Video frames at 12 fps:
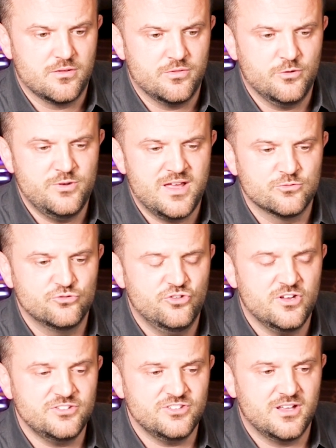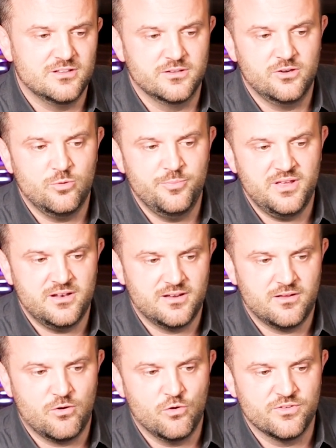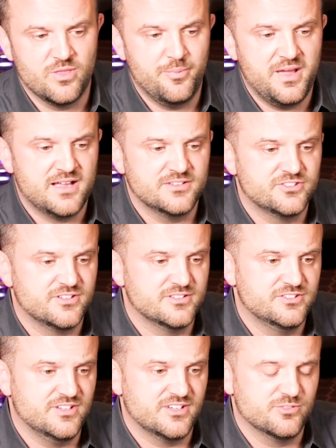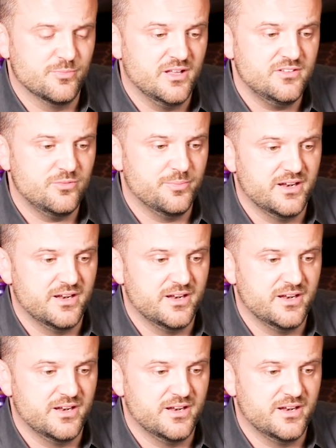They're down just a little bit over the past 6 months,